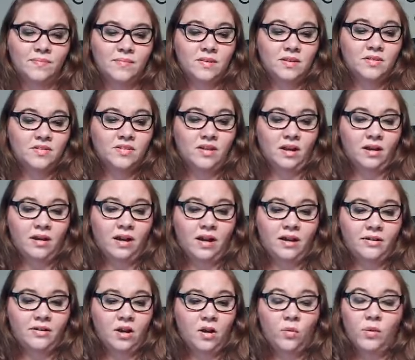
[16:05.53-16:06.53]
stuck on
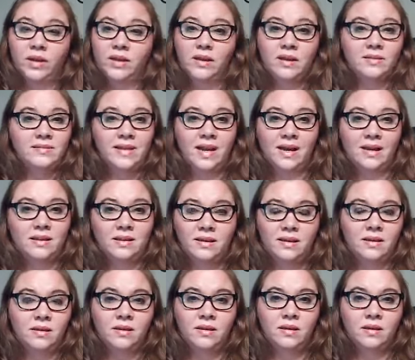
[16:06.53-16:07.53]
knowing
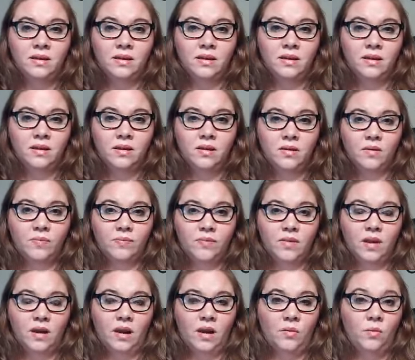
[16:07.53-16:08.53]
exactly
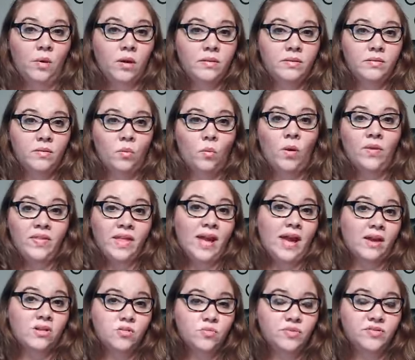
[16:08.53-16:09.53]
when the
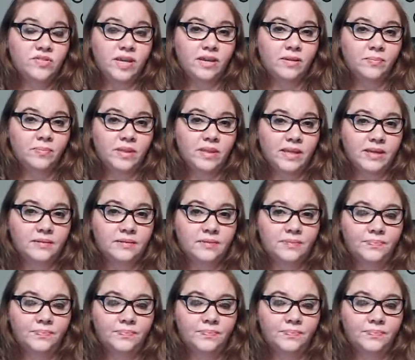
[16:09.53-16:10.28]
action was taking place.